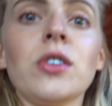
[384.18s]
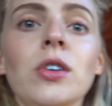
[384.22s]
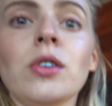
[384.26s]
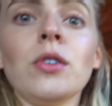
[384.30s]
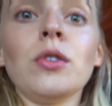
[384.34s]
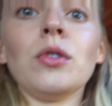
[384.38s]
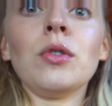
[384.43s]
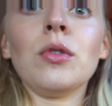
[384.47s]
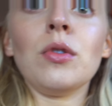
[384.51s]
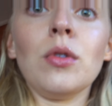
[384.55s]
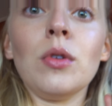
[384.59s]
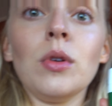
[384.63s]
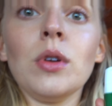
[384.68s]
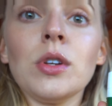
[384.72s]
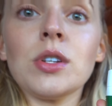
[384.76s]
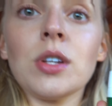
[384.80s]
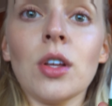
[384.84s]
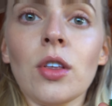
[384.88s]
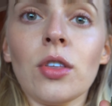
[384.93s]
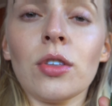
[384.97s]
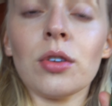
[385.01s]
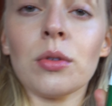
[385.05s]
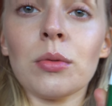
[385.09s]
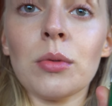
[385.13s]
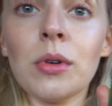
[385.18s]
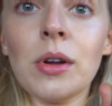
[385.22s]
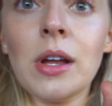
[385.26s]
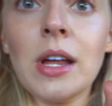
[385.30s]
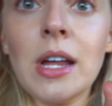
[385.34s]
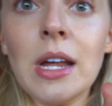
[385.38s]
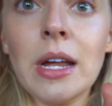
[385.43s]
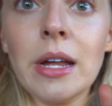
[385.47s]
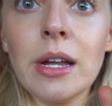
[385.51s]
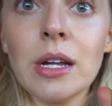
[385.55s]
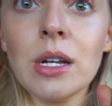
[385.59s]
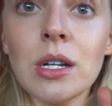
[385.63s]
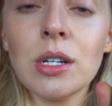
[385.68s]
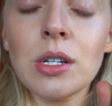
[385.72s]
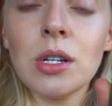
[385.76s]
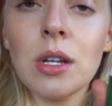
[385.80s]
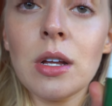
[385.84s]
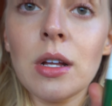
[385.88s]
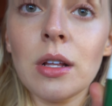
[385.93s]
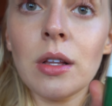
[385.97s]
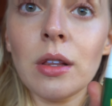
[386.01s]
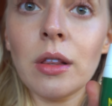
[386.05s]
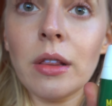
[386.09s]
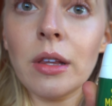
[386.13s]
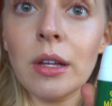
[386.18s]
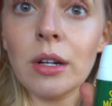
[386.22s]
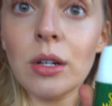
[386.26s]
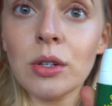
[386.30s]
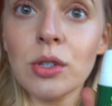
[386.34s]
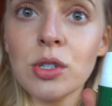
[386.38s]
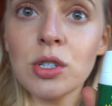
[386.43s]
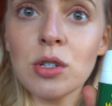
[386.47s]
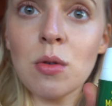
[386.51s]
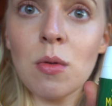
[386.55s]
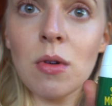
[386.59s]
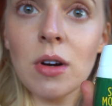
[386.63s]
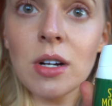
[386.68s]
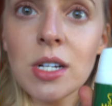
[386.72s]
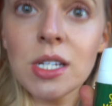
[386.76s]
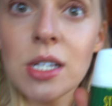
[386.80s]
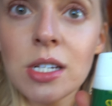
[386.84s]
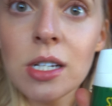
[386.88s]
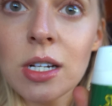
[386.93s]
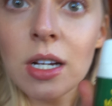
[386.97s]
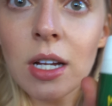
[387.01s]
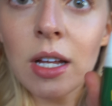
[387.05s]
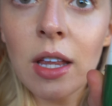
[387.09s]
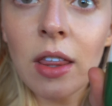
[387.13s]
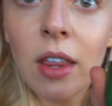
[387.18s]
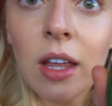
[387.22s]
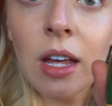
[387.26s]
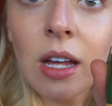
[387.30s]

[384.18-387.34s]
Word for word: two to three little squirts of